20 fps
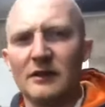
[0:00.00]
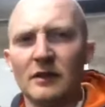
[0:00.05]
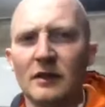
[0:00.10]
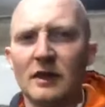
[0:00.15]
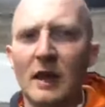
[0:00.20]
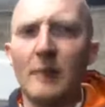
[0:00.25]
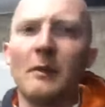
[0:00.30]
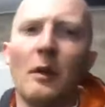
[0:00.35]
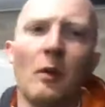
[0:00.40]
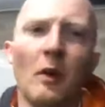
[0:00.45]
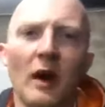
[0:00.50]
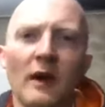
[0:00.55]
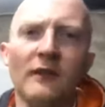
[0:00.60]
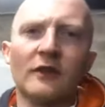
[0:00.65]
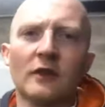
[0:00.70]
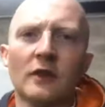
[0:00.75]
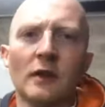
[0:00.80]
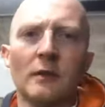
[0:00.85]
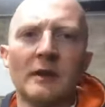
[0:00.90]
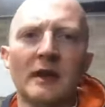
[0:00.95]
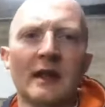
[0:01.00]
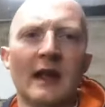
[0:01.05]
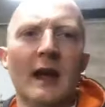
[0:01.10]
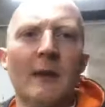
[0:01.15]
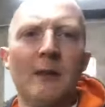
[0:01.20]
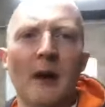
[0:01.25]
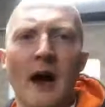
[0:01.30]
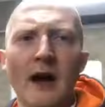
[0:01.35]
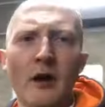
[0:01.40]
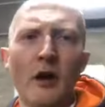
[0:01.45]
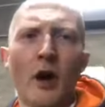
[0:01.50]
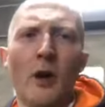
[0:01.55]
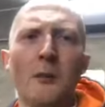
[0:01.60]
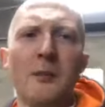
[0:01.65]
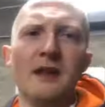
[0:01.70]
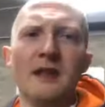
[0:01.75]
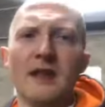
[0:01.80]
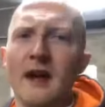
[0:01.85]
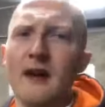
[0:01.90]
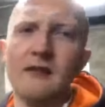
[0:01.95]
Okay, my wife's going to be there, but I can't
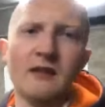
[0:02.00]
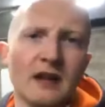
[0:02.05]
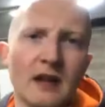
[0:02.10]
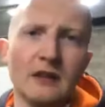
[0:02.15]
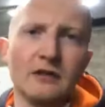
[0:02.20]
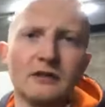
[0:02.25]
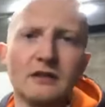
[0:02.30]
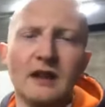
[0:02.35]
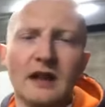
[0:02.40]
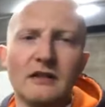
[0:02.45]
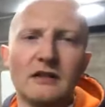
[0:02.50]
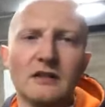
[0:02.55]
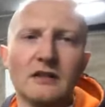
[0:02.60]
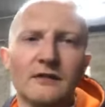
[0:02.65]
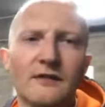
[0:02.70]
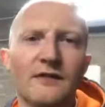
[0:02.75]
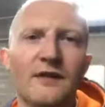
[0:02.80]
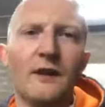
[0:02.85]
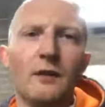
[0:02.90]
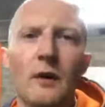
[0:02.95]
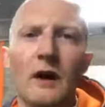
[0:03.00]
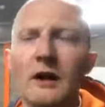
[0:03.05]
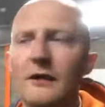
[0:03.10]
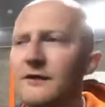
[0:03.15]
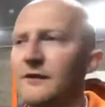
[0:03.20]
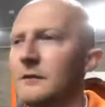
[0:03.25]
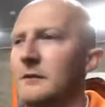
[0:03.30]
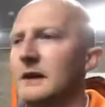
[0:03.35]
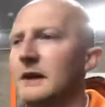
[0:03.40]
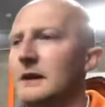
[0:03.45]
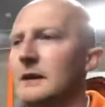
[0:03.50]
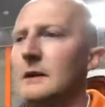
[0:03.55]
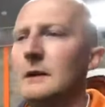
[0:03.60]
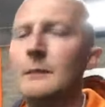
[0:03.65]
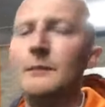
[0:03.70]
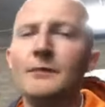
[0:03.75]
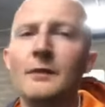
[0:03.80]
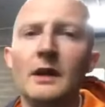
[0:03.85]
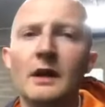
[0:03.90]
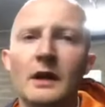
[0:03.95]
be there, and that, that doesn't fit well for me.
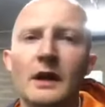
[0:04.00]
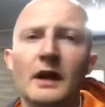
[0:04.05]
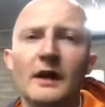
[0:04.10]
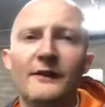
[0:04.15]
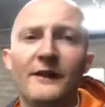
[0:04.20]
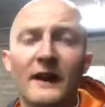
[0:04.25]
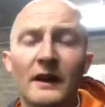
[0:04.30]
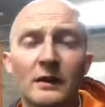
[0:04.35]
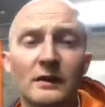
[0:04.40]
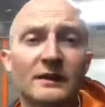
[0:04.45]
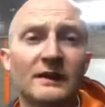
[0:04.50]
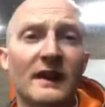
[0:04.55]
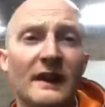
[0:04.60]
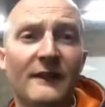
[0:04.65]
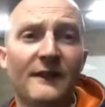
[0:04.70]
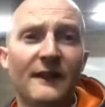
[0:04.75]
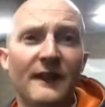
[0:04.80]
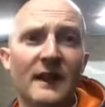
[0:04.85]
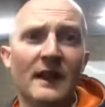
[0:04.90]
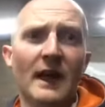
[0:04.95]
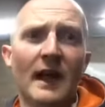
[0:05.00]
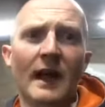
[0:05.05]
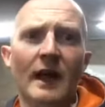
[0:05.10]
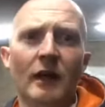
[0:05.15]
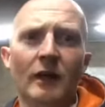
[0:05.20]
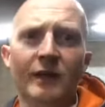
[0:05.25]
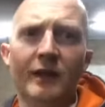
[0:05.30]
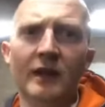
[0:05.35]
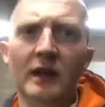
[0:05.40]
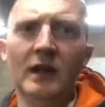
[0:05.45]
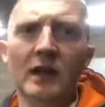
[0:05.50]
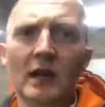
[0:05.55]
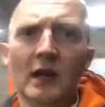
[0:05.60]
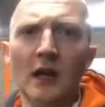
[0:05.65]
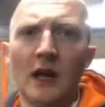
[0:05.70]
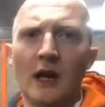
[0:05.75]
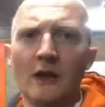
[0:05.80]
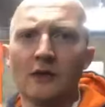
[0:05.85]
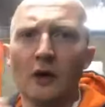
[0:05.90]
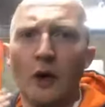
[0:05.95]
If I don't stay fit and healthy
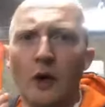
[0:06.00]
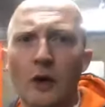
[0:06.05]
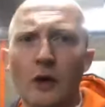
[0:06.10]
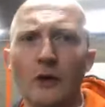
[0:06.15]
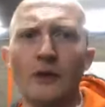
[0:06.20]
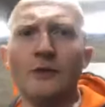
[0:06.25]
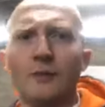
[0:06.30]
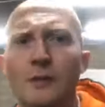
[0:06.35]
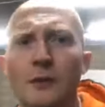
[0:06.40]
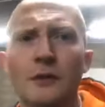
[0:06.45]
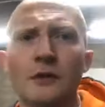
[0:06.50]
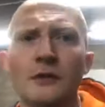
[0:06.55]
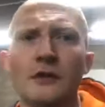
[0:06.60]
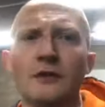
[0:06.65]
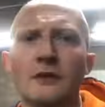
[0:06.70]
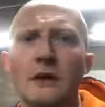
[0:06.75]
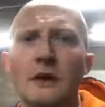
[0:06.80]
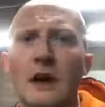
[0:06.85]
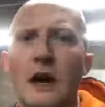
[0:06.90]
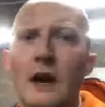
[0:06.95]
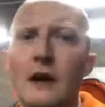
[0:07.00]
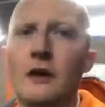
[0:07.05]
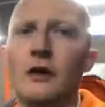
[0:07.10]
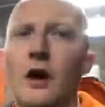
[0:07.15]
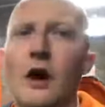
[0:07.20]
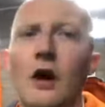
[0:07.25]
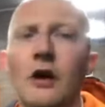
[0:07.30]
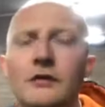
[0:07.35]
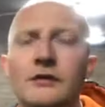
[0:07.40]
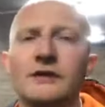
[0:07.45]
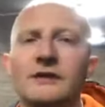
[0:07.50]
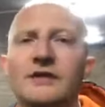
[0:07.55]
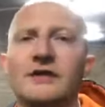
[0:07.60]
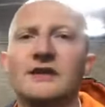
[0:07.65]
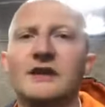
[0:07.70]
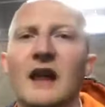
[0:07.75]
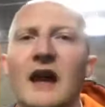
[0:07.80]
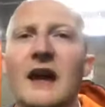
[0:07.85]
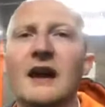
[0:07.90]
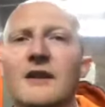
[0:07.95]
as a husband, I can't
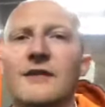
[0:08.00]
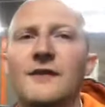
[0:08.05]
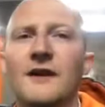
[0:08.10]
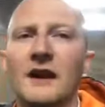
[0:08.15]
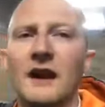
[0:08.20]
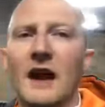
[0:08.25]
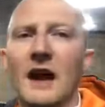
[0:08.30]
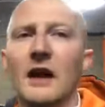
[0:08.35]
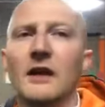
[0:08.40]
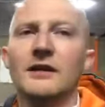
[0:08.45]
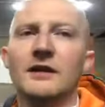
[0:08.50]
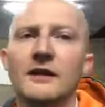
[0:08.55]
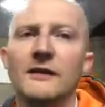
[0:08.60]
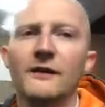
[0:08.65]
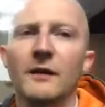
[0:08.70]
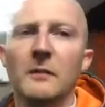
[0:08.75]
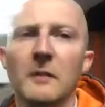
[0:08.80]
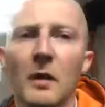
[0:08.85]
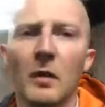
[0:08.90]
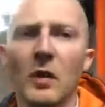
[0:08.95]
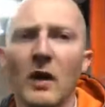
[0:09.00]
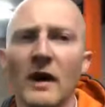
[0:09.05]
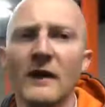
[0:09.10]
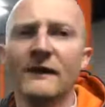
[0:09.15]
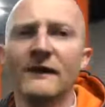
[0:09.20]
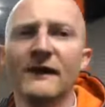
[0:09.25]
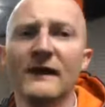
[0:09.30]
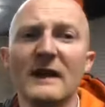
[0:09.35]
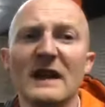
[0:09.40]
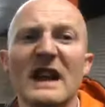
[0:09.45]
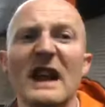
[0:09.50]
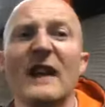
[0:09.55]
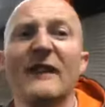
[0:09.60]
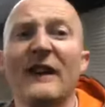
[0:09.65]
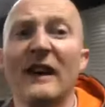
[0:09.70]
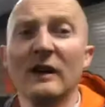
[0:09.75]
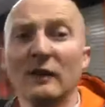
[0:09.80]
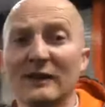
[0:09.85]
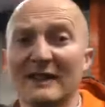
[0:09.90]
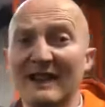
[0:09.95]
stay fit and healthy for my wife. If I
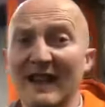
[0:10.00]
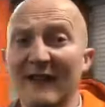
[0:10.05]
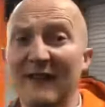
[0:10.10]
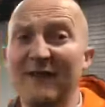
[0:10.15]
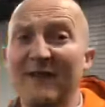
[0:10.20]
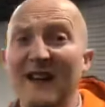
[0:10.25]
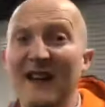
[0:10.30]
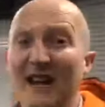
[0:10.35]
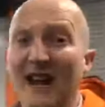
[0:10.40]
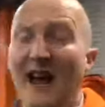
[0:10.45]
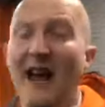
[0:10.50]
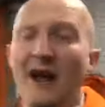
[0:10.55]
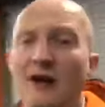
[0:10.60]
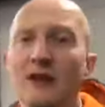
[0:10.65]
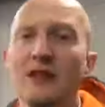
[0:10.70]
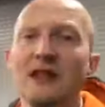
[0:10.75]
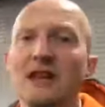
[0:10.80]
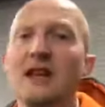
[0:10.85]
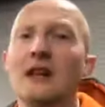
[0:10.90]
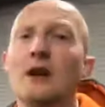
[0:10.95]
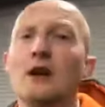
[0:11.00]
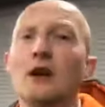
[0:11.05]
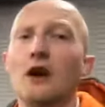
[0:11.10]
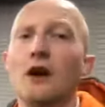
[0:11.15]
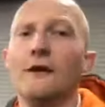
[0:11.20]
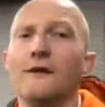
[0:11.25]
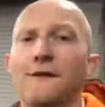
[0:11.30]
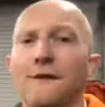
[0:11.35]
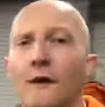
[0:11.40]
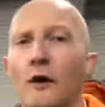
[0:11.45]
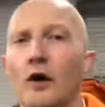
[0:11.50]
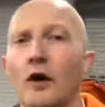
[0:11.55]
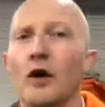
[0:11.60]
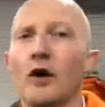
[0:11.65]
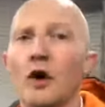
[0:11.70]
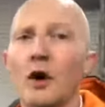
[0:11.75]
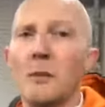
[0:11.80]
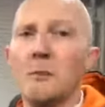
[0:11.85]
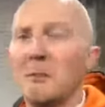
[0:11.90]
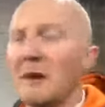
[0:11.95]
don't stay fit and healthy
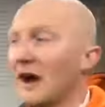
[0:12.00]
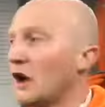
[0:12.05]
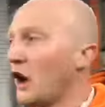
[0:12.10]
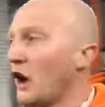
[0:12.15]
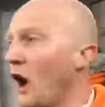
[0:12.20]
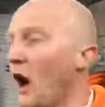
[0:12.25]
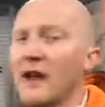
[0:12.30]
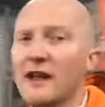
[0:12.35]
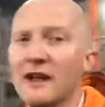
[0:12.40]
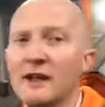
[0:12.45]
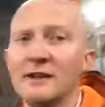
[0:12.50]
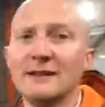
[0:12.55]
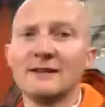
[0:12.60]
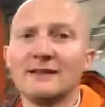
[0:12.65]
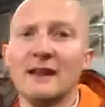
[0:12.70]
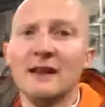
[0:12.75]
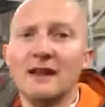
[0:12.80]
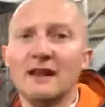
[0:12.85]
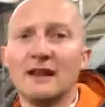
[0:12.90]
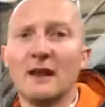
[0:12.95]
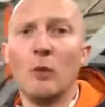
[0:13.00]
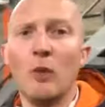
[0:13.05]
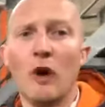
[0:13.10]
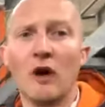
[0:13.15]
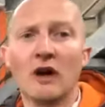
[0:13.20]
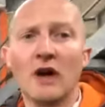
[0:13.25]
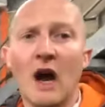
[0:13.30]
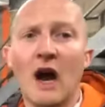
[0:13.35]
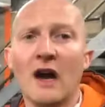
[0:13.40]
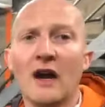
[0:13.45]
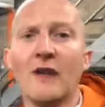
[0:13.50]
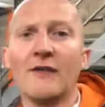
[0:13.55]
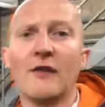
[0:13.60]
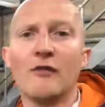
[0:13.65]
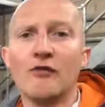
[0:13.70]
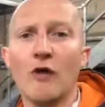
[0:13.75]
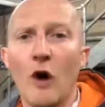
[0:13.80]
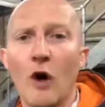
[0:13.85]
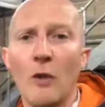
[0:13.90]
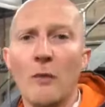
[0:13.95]
for my clients, then what kind of a
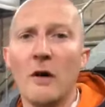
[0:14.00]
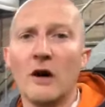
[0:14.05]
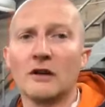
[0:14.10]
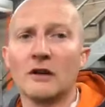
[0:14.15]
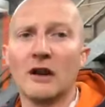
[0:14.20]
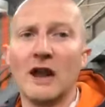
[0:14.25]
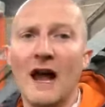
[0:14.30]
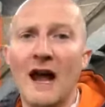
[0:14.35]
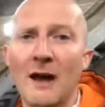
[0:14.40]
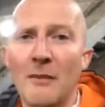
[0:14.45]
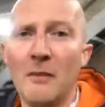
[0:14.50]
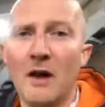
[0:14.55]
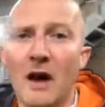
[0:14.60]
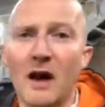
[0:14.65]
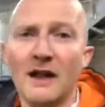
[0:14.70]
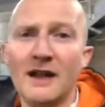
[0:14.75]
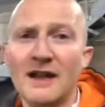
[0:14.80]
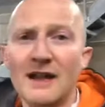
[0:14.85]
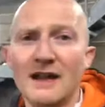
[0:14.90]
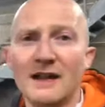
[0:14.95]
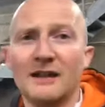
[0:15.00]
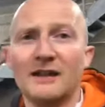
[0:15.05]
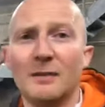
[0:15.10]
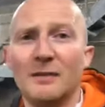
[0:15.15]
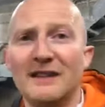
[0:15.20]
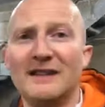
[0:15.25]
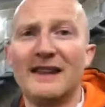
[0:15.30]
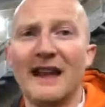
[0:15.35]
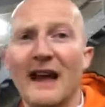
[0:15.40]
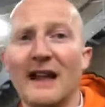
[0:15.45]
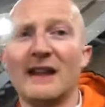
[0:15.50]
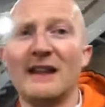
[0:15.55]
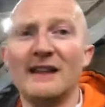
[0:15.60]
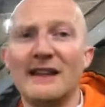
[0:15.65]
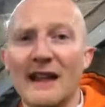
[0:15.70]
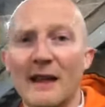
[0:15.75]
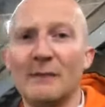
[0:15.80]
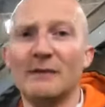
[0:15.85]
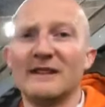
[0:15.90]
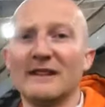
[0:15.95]
role model am I to be telling
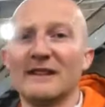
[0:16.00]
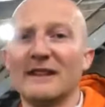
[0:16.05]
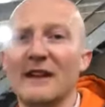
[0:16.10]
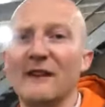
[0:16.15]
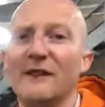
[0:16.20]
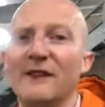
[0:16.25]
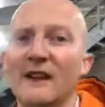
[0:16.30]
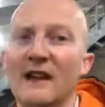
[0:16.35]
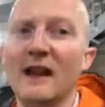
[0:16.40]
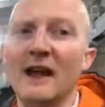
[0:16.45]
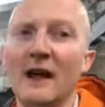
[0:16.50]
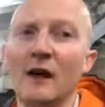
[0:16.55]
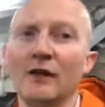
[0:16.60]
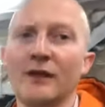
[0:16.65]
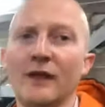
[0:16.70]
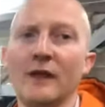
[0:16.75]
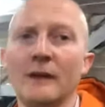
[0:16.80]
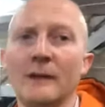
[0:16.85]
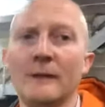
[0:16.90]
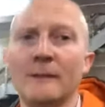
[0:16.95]
them to stay fit and healthy?